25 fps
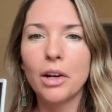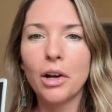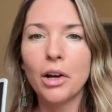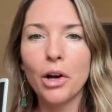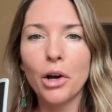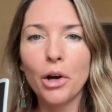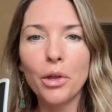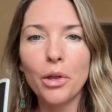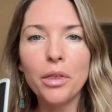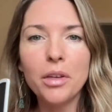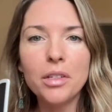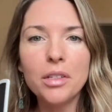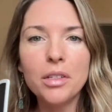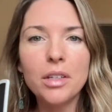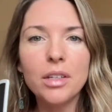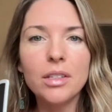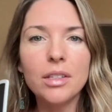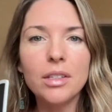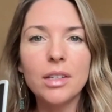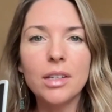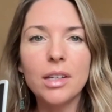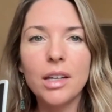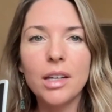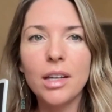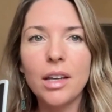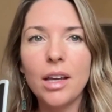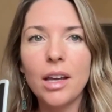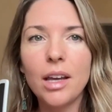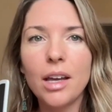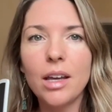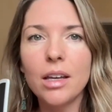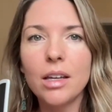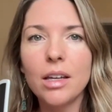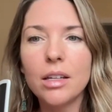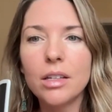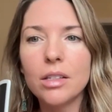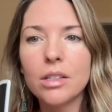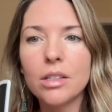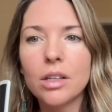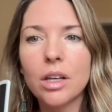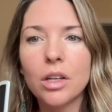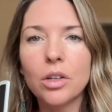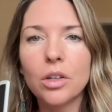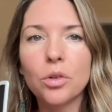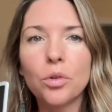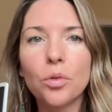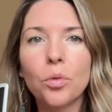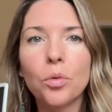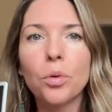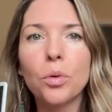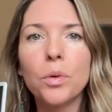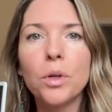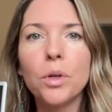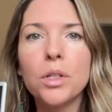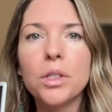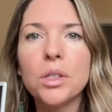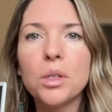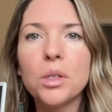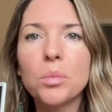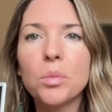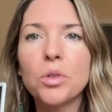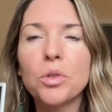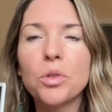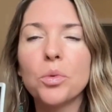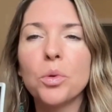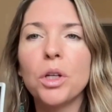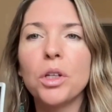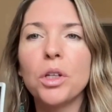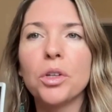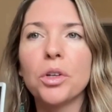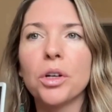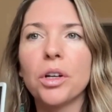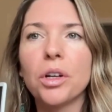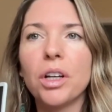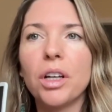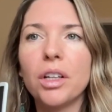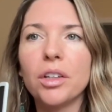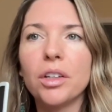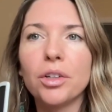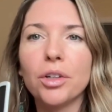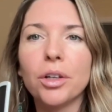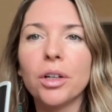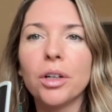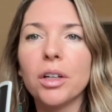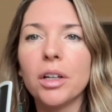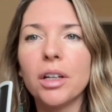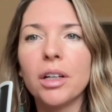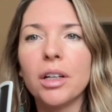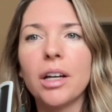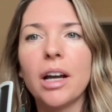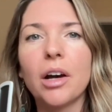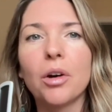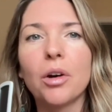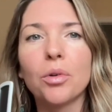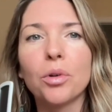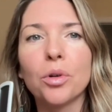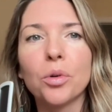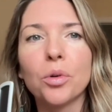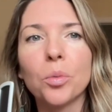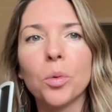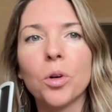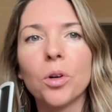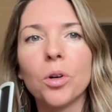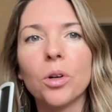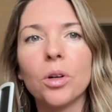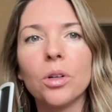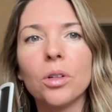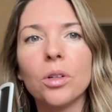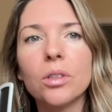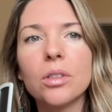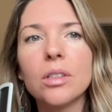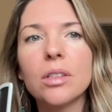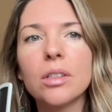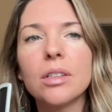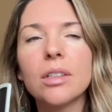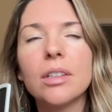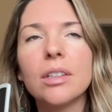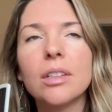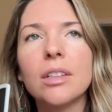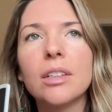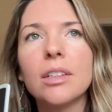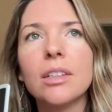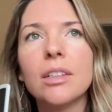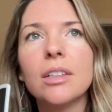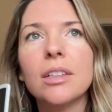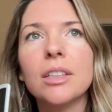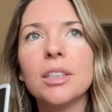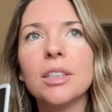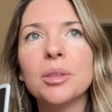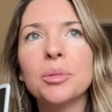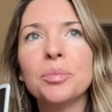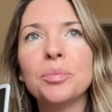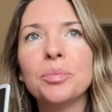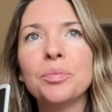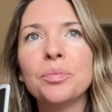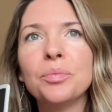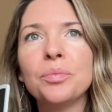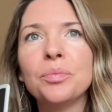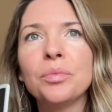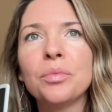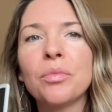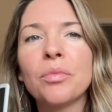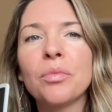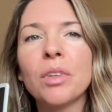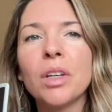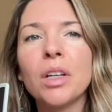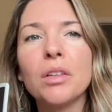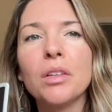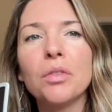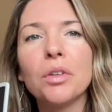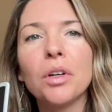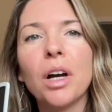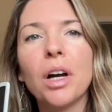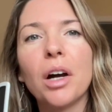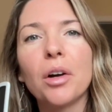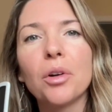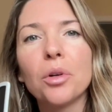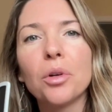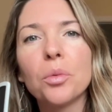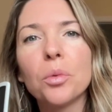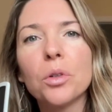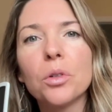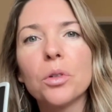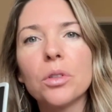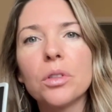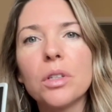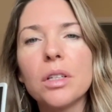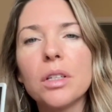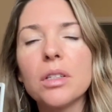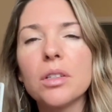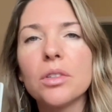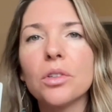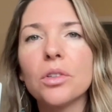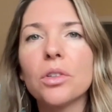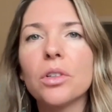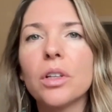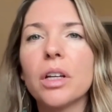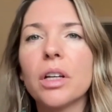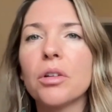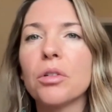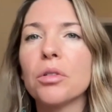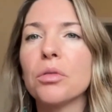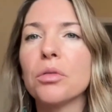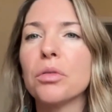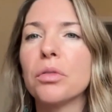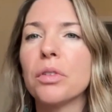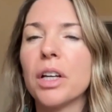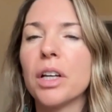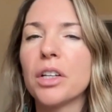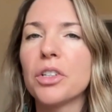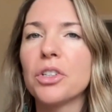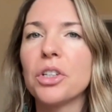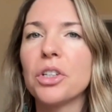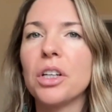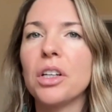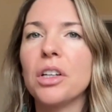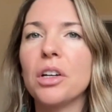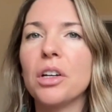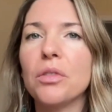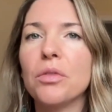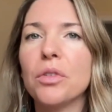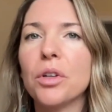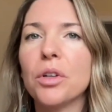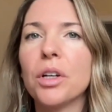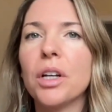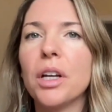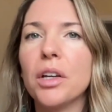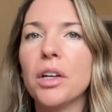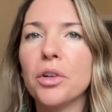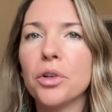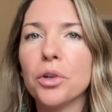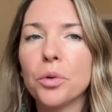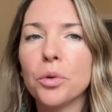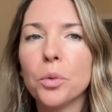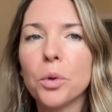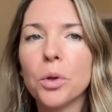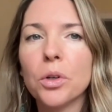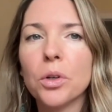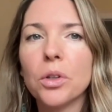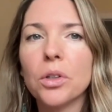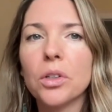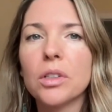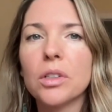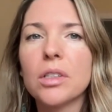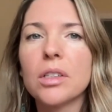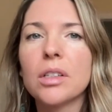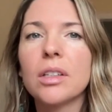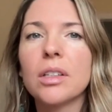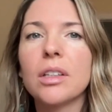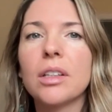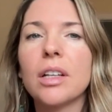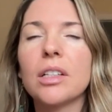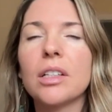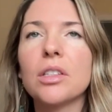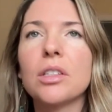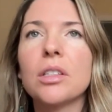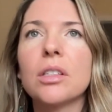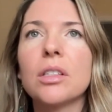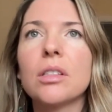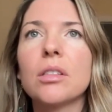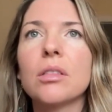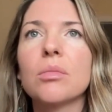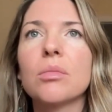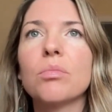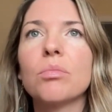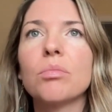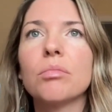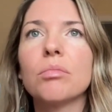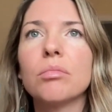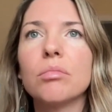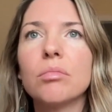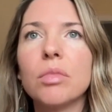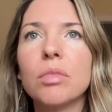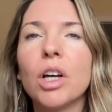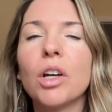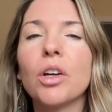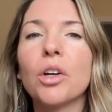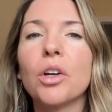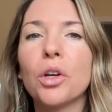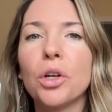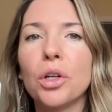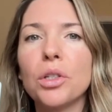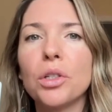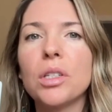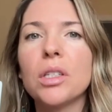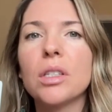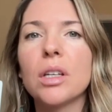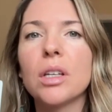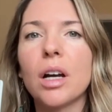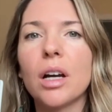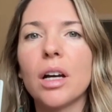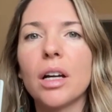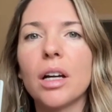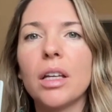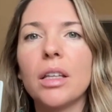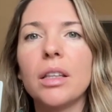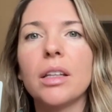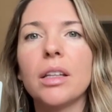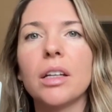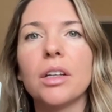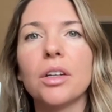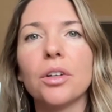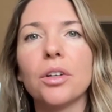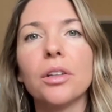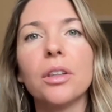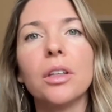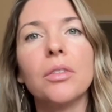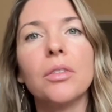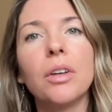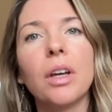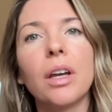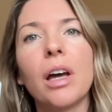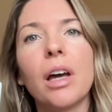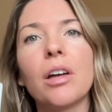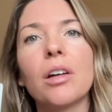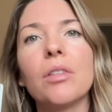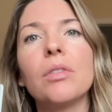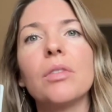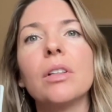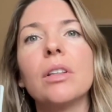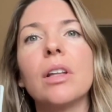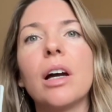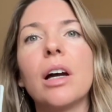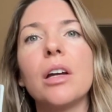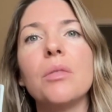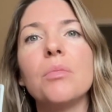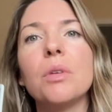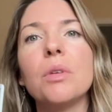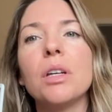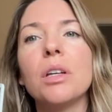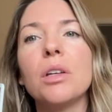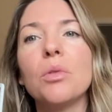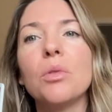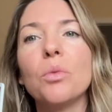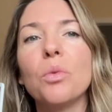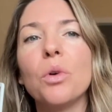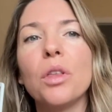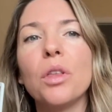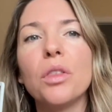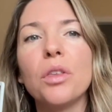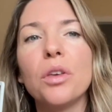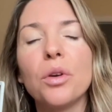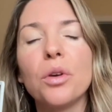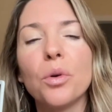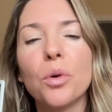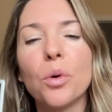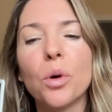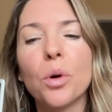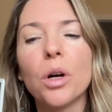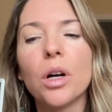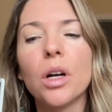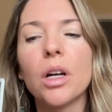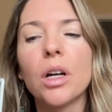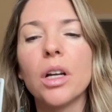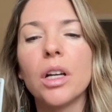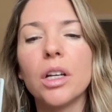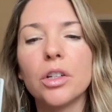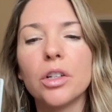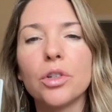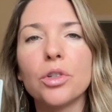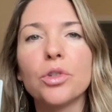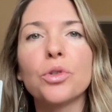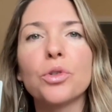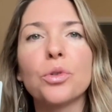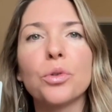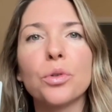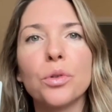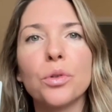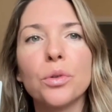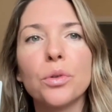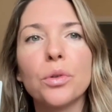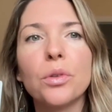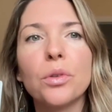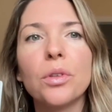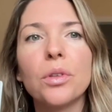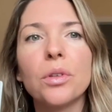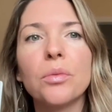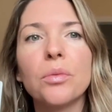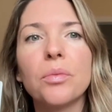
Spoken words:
Authenticity is congruence between your inner and outer world. If your outer world doesn't look like a reflection of your inner world, that's a good sign that you're living out of alignment with your inner truth.